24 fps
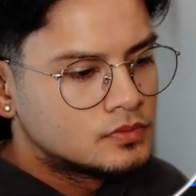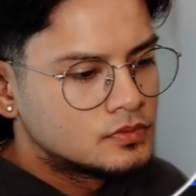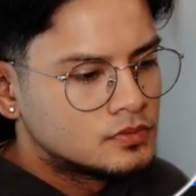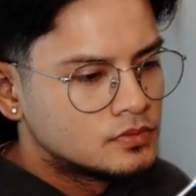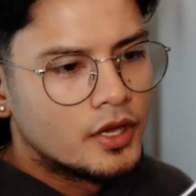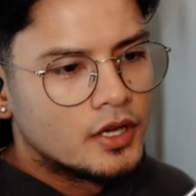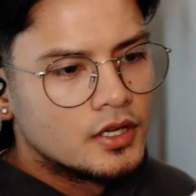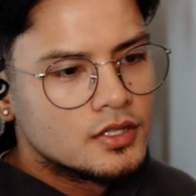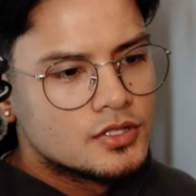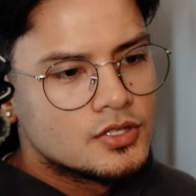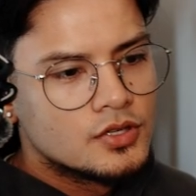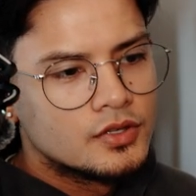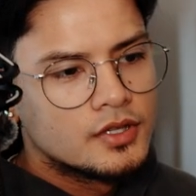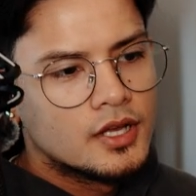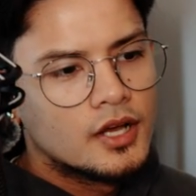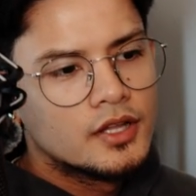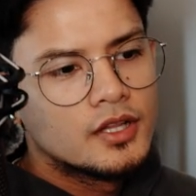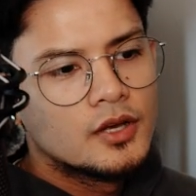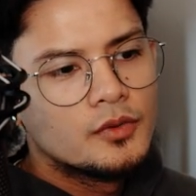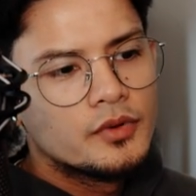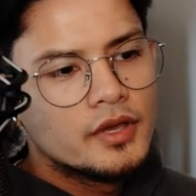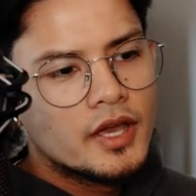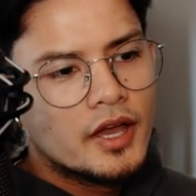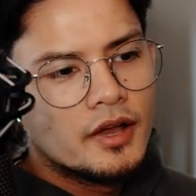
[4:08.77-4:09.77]
Okay, so now
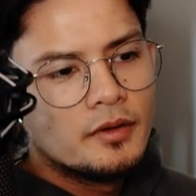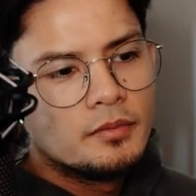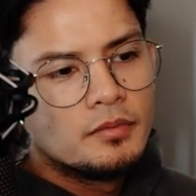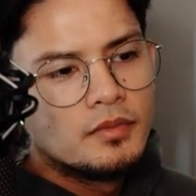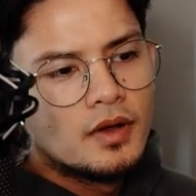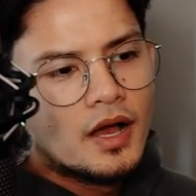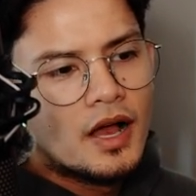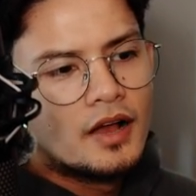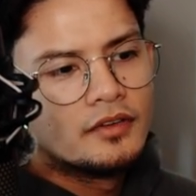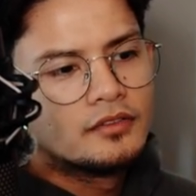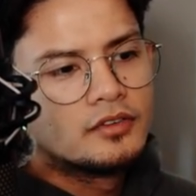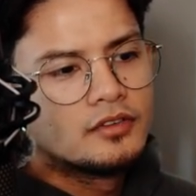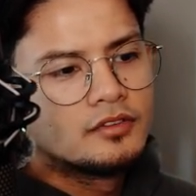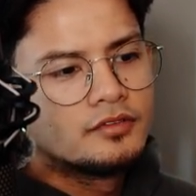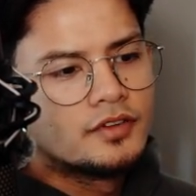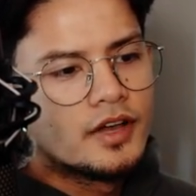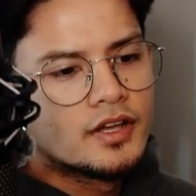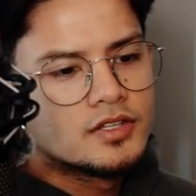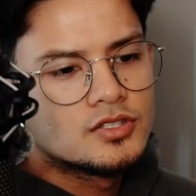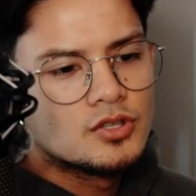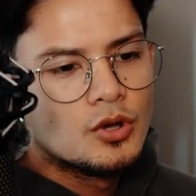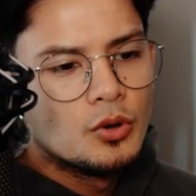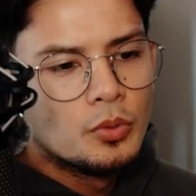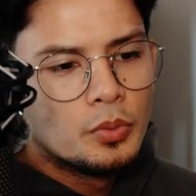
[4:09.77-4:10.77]
that we have After
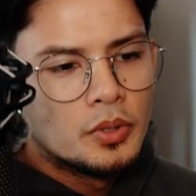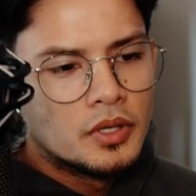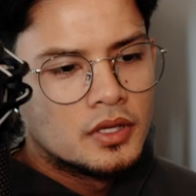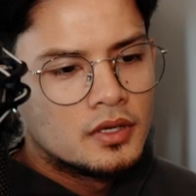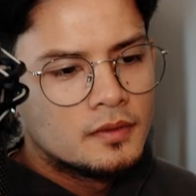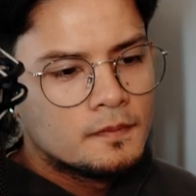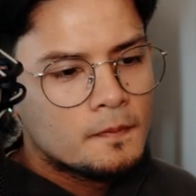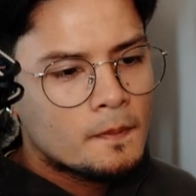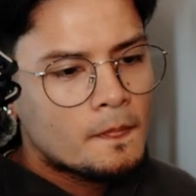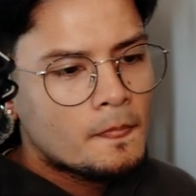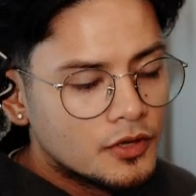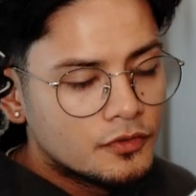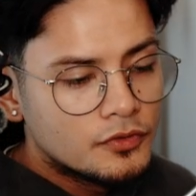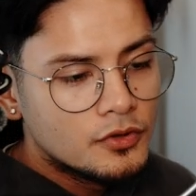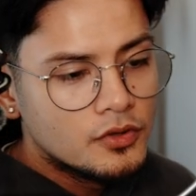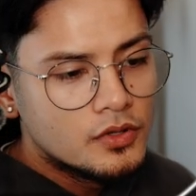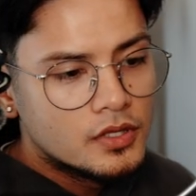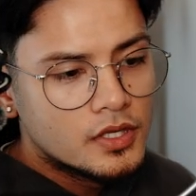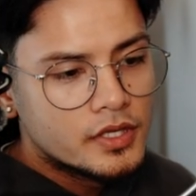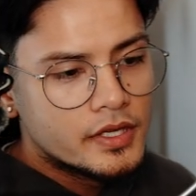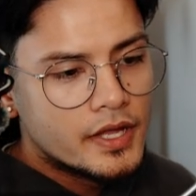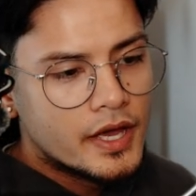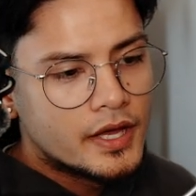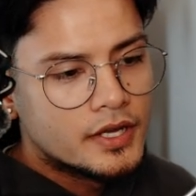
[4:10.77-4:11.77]
Effects open, if you
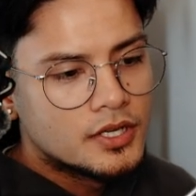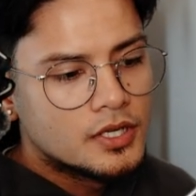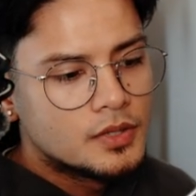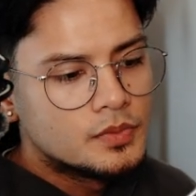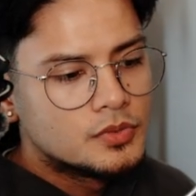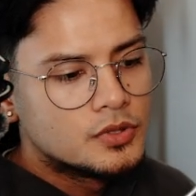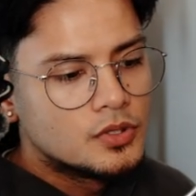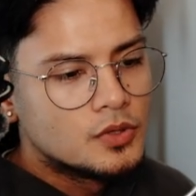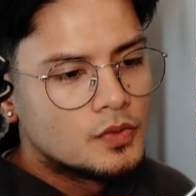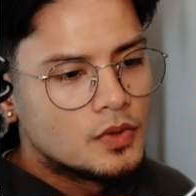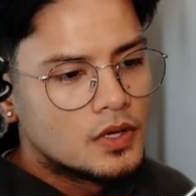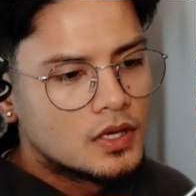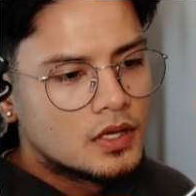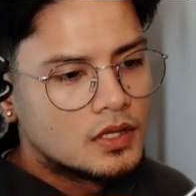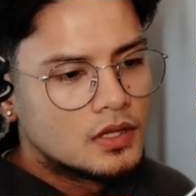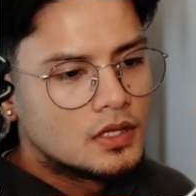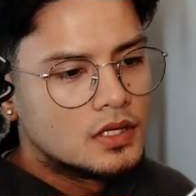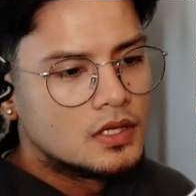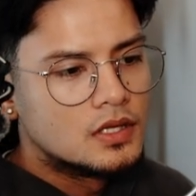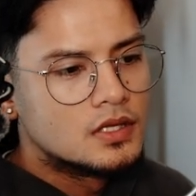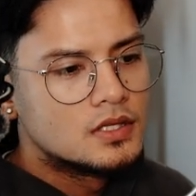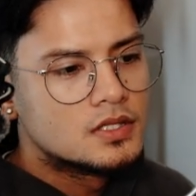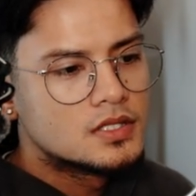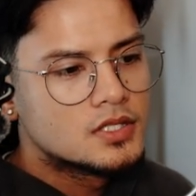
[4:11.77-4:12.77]
did end up doing
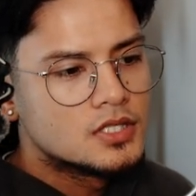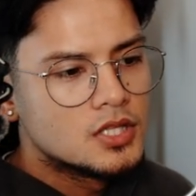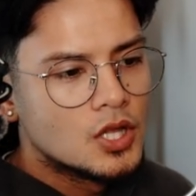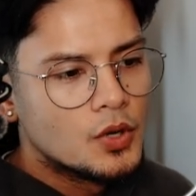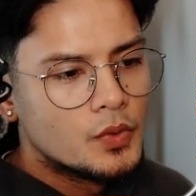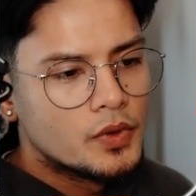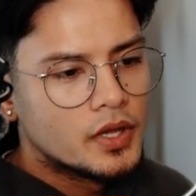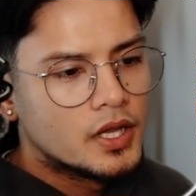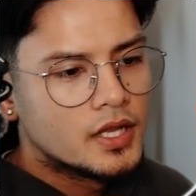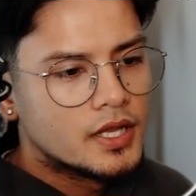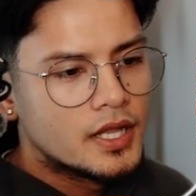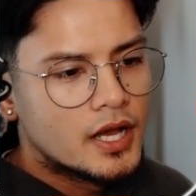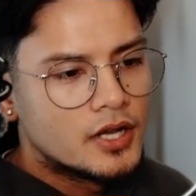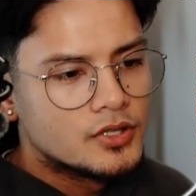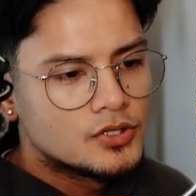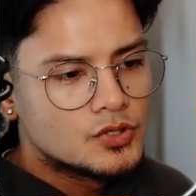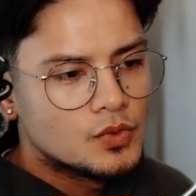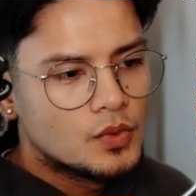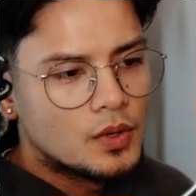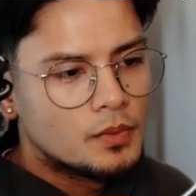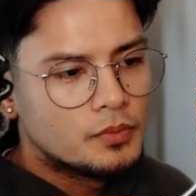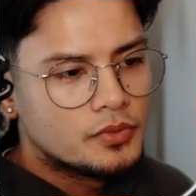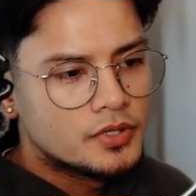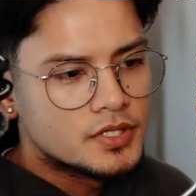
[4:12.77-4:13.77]
the slowing it down
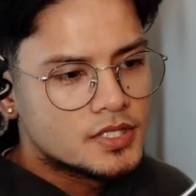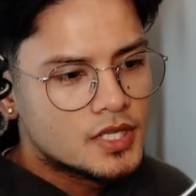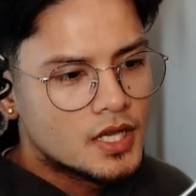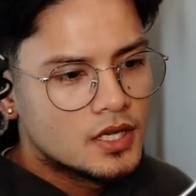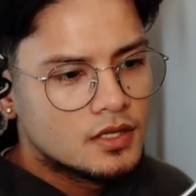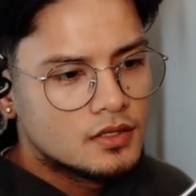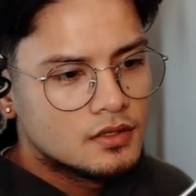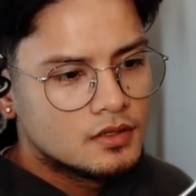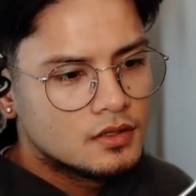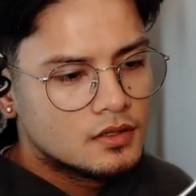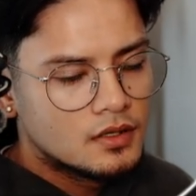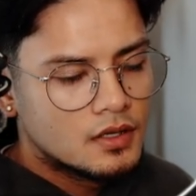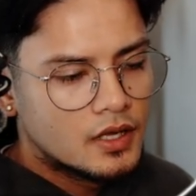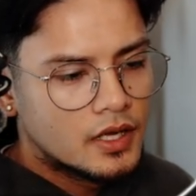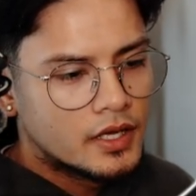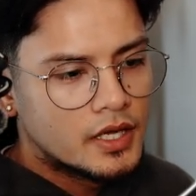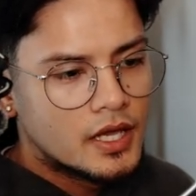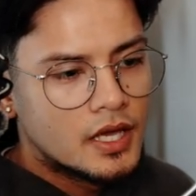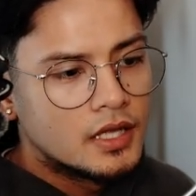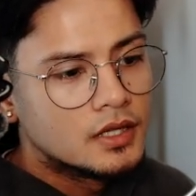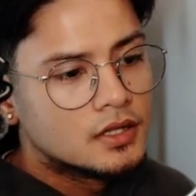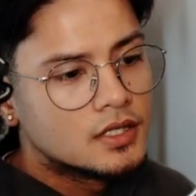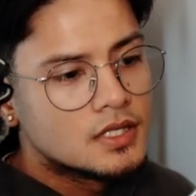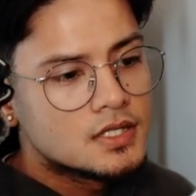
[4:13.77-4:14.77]
to 1%,
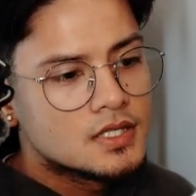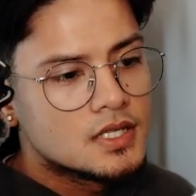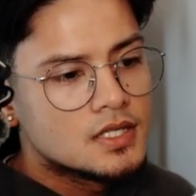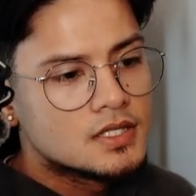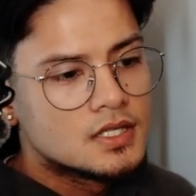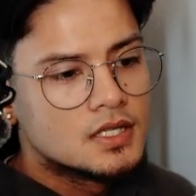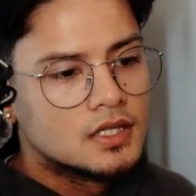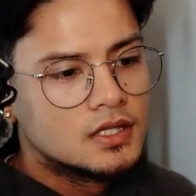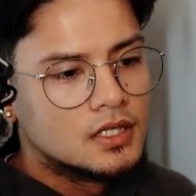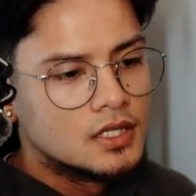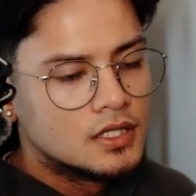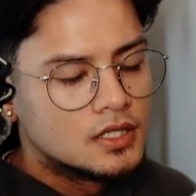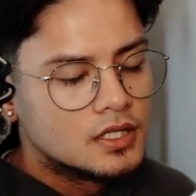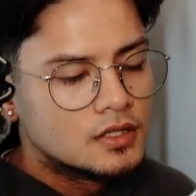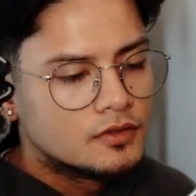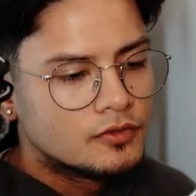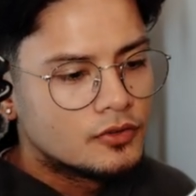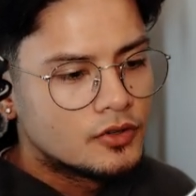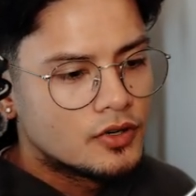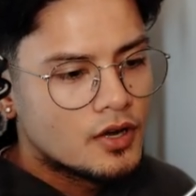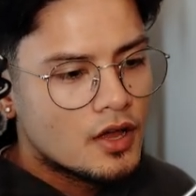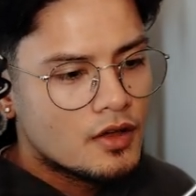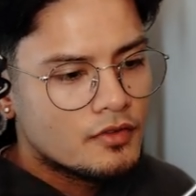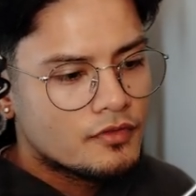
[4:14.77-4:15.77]
again, this isn't needed
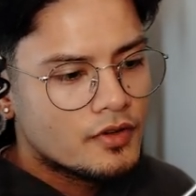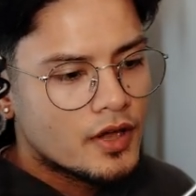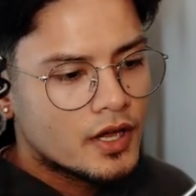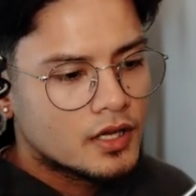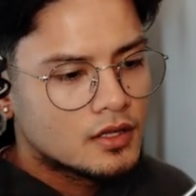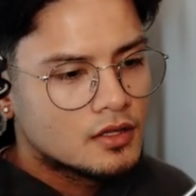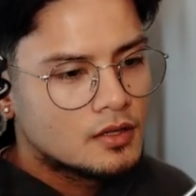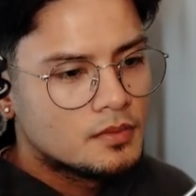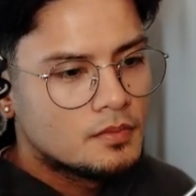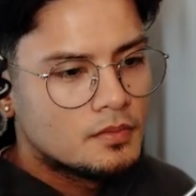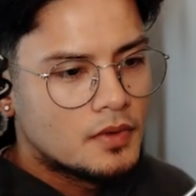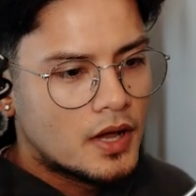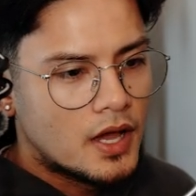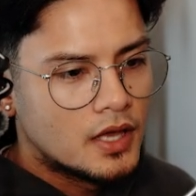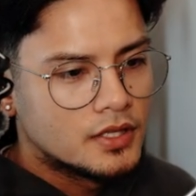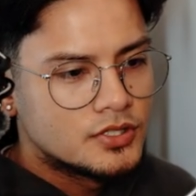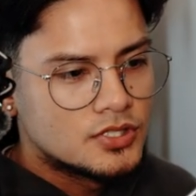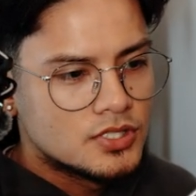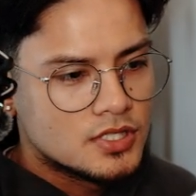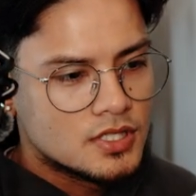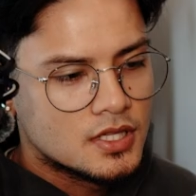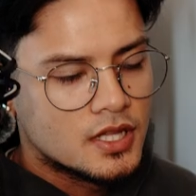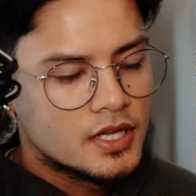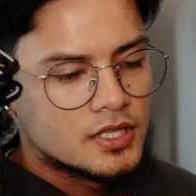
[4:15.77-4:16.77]
for the effect. I
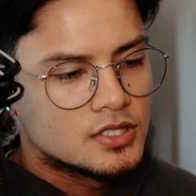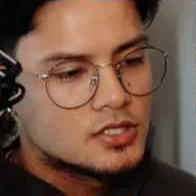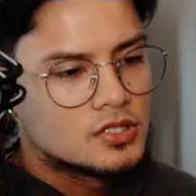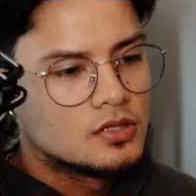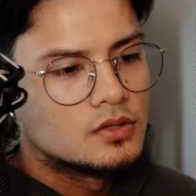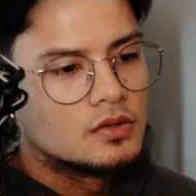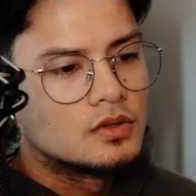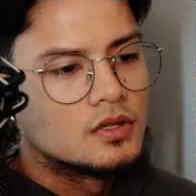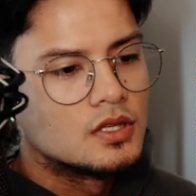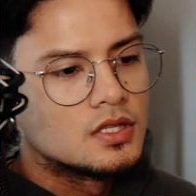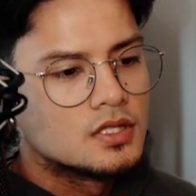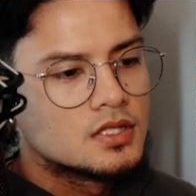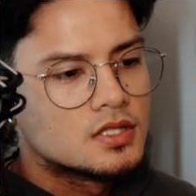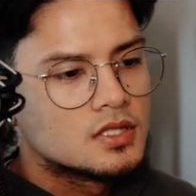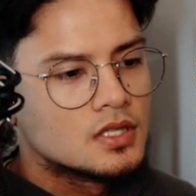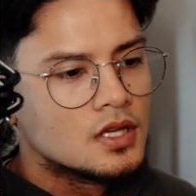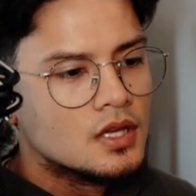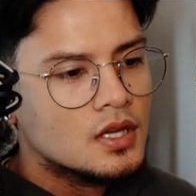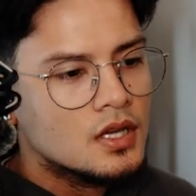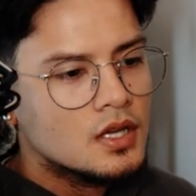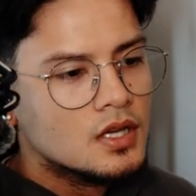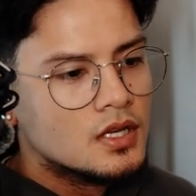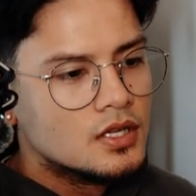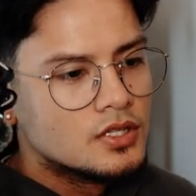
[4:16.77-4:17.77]
just like to do this
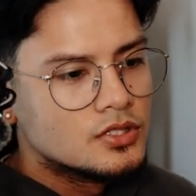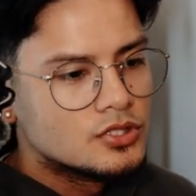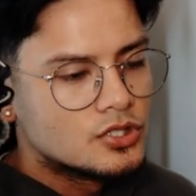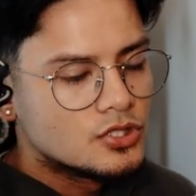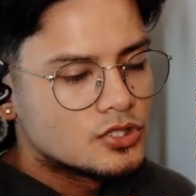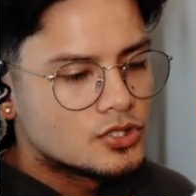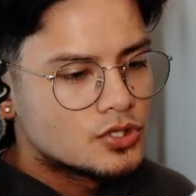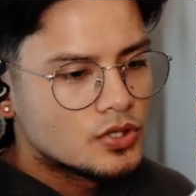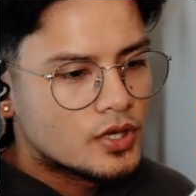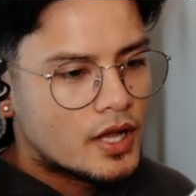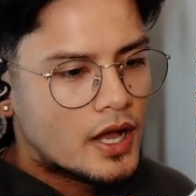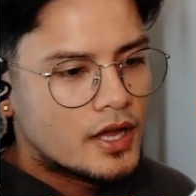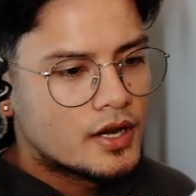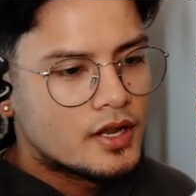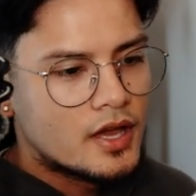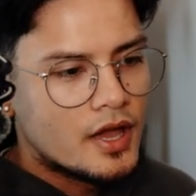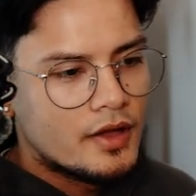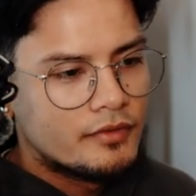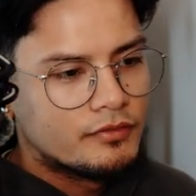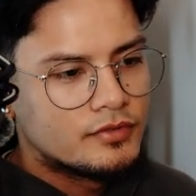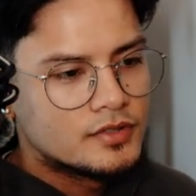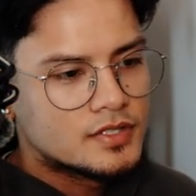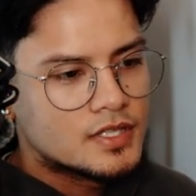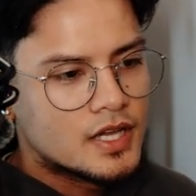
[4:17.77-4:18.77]
just to kind of
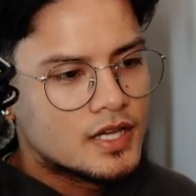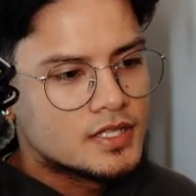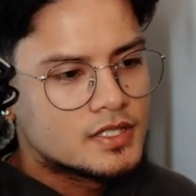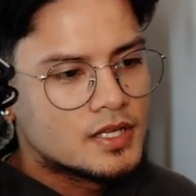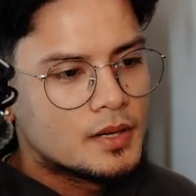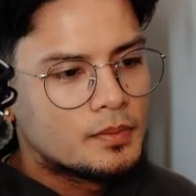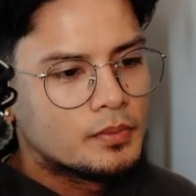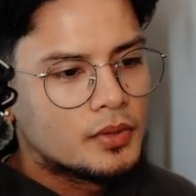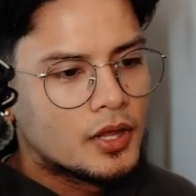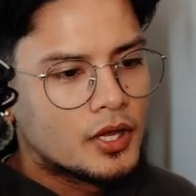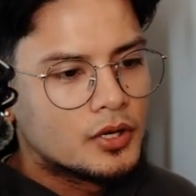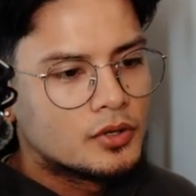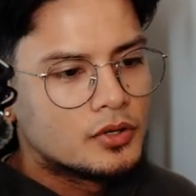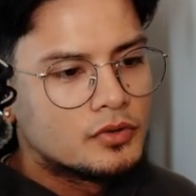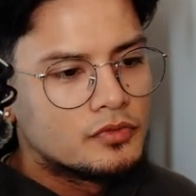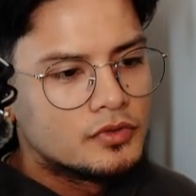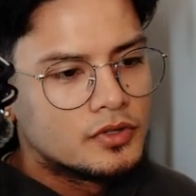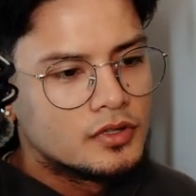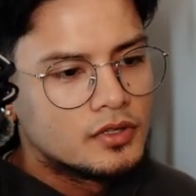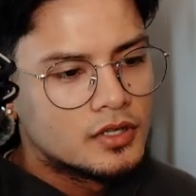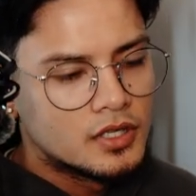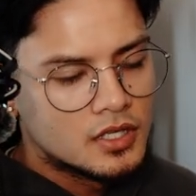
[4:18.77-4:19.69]
emphasize that player reveal.